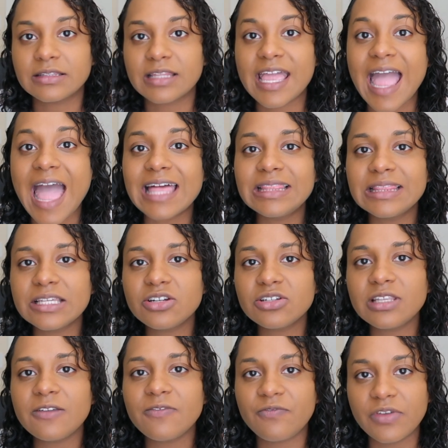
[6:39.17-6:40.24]
Like, I
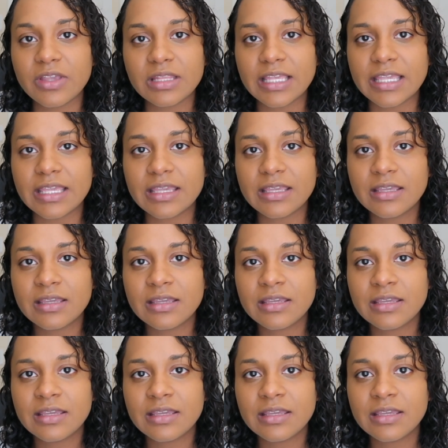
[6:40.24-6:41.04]
literally feel it